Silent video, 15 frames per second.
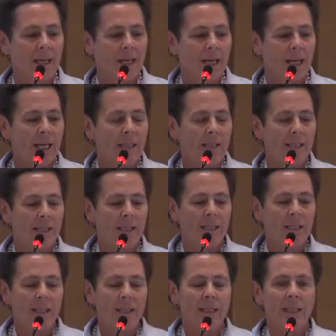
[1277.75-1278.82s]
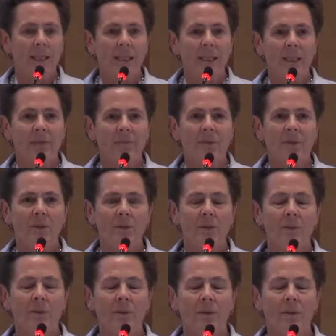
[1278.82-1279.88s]
And if
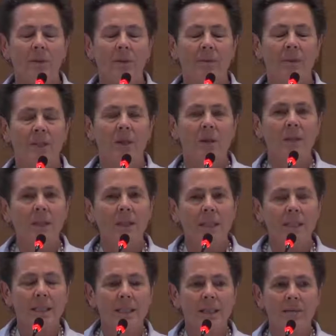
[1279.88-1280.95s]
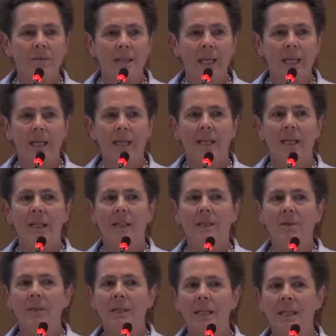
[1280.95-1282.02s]
you don't collect enough data,
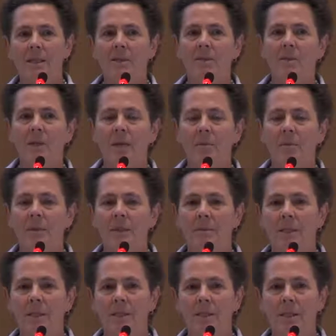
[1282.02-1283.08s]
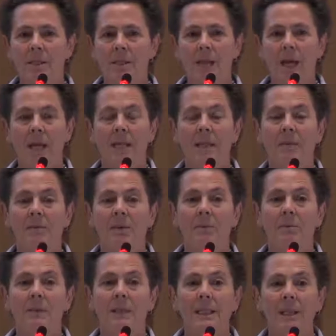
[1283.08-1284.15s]
you can't do that preliminary design. And if you're
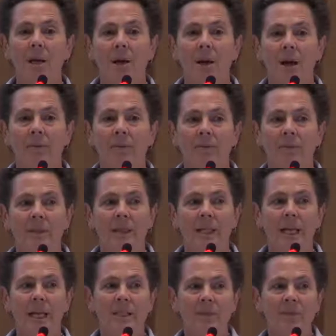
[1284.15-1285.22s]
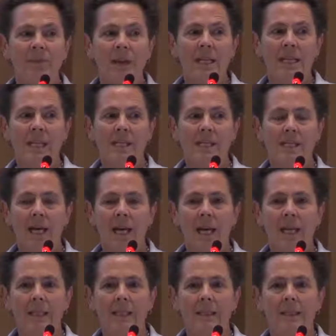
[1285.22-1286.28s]
really off and you finance
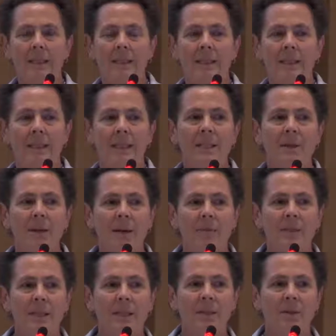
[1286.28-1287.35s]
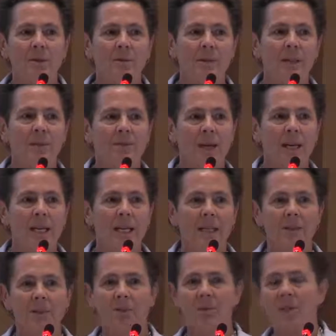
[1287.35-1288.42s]
that, then you have to either
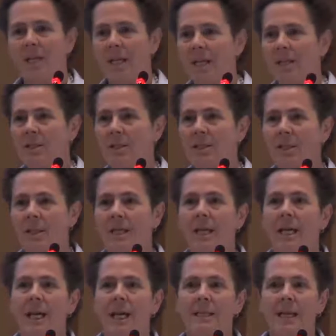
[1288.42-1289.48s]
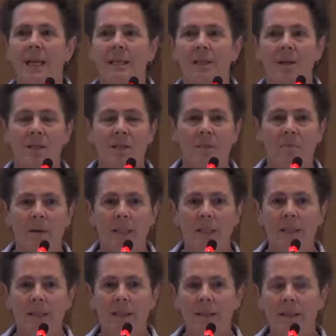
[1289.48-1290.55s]
refinance or change, and that costs
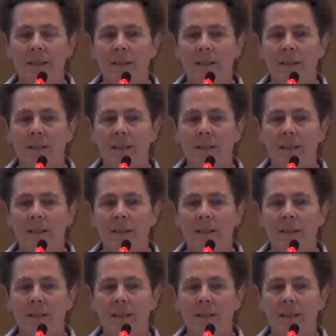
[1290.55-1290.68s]
money.